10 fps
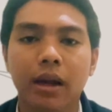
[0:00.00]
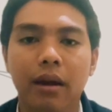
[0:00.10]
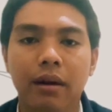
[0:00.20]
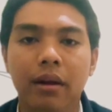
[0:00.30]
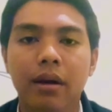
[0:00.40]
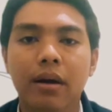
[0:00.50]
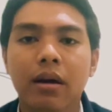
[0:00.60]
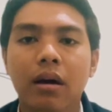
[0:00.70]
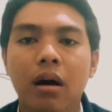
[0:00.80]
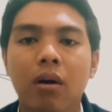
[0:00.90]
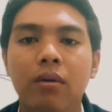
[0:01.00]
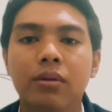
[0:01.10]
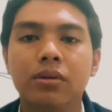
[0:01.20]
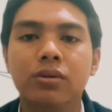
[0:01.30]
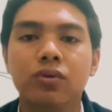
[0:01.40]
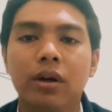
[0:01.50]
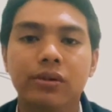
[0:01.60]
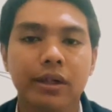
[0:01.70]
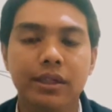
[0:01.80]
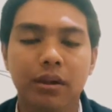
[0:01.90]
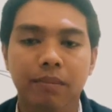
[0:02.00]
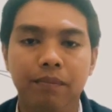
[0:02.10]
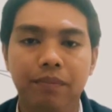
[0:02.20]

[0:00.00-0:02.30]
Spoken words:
and how to address them.